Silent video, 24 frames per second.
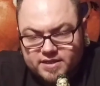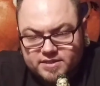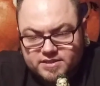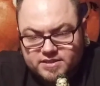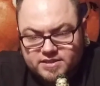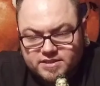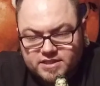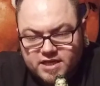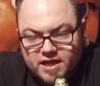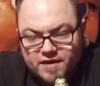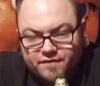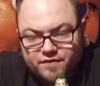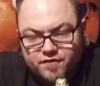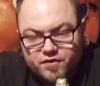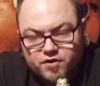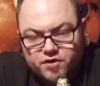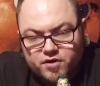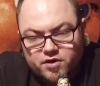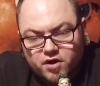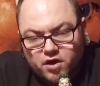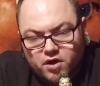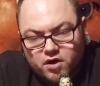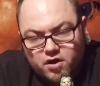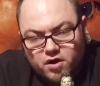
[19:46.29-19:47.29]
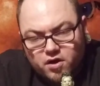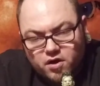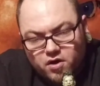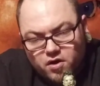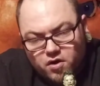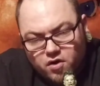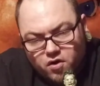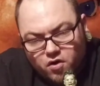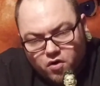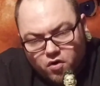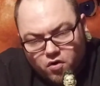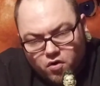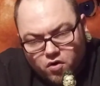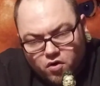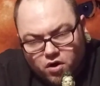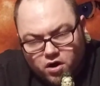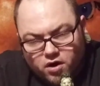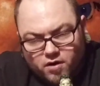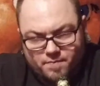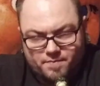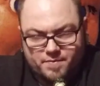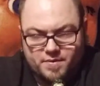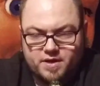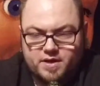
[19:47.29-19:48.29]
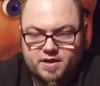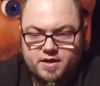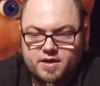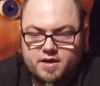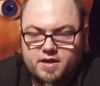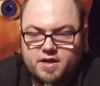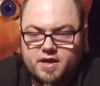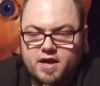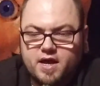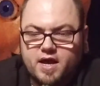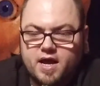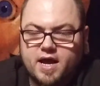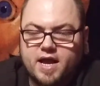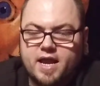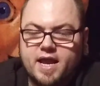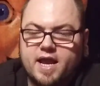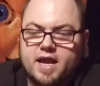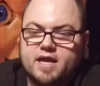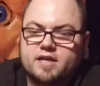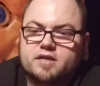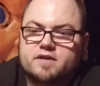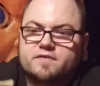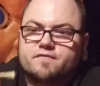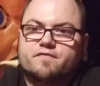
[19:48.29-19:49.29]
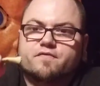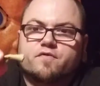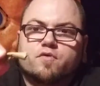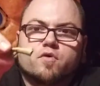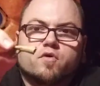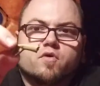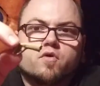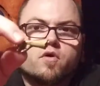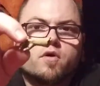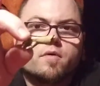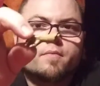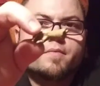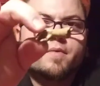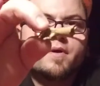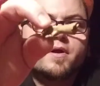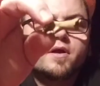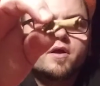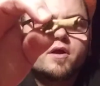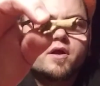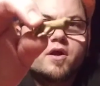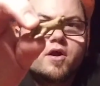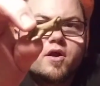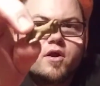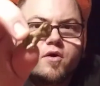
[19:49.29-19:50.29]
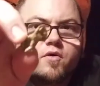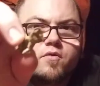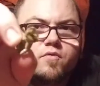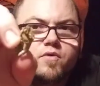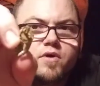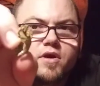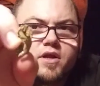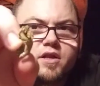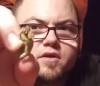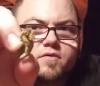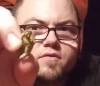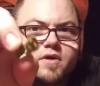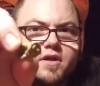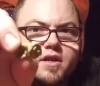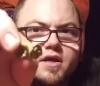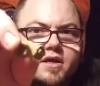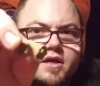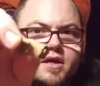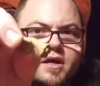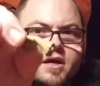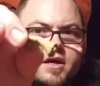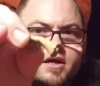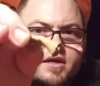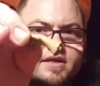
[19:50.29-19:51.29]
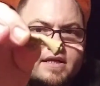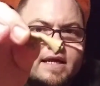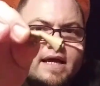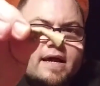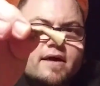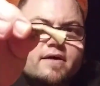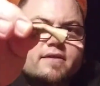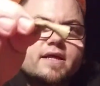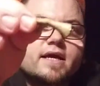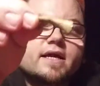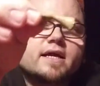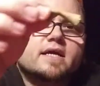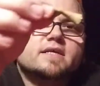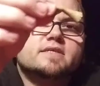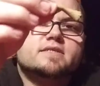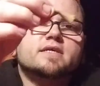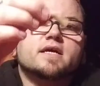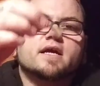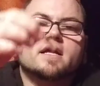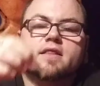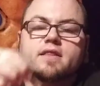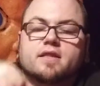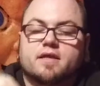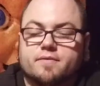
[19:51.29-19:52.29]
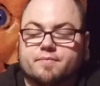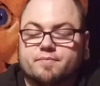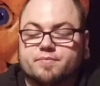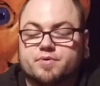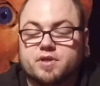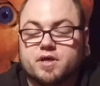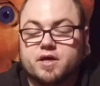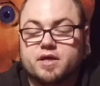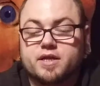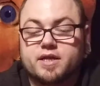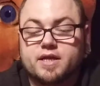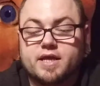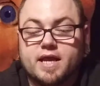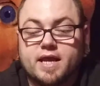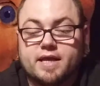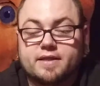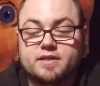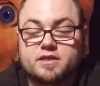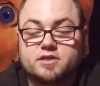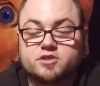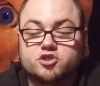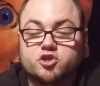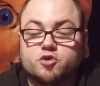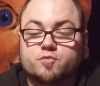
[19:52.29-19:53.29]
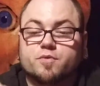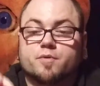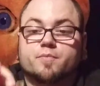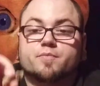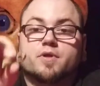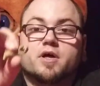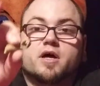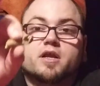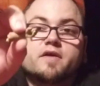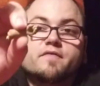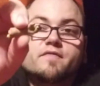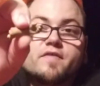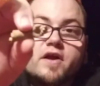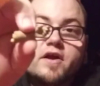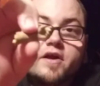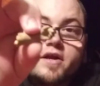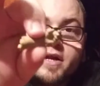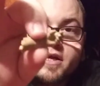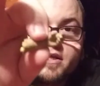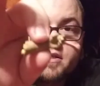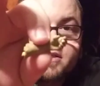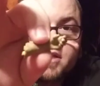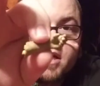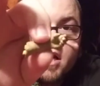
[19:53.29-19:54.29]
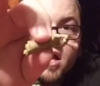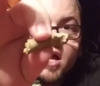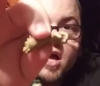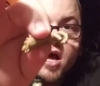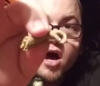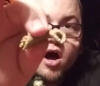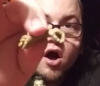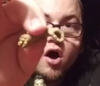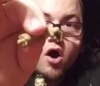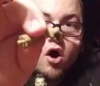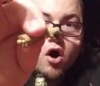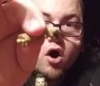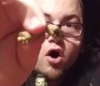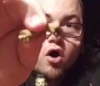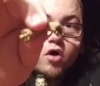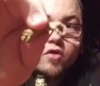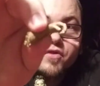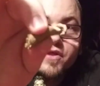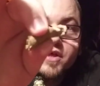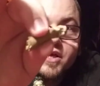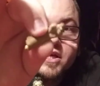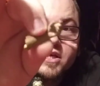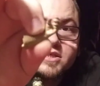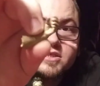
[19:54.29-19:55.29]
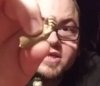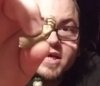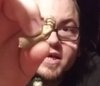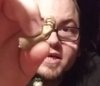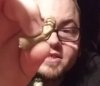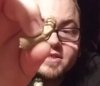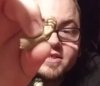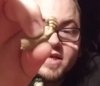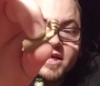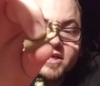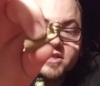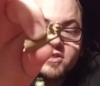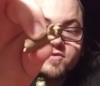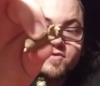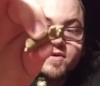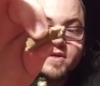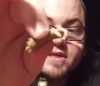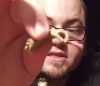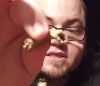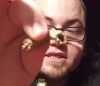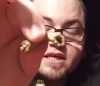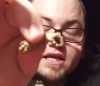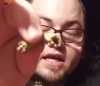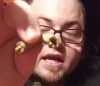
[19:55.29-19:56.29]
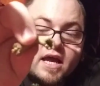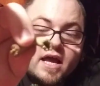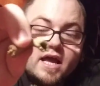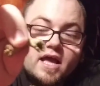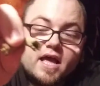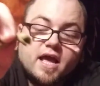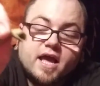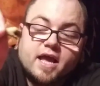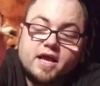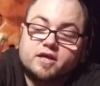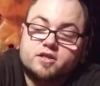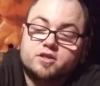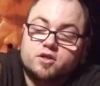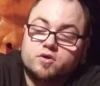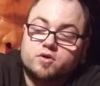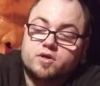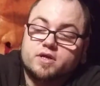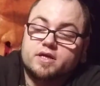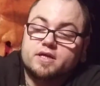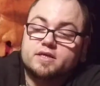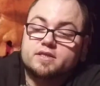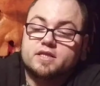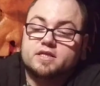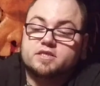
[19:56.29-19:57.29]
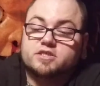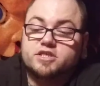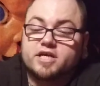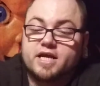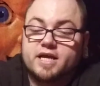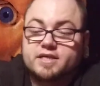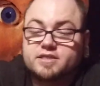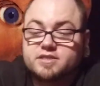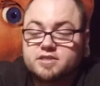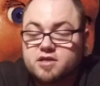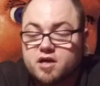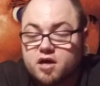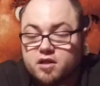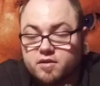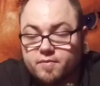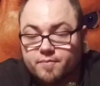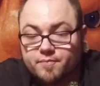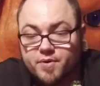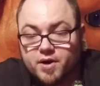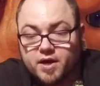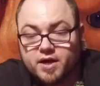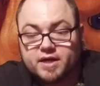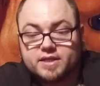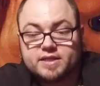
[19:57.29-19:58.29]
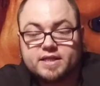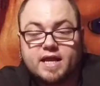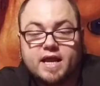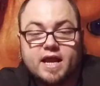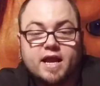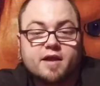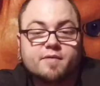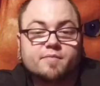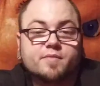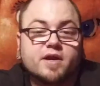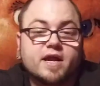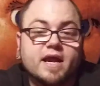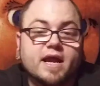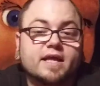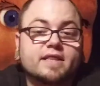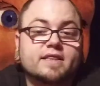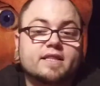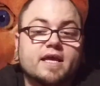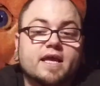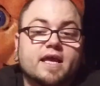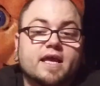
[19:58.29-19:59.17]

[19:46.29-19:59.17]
severed arm, a hand and forearm. Really, really good. Now, like I said, the bloody and the super bloody variants All these accessories, including the chainsaw, the bucket, the hammer, and the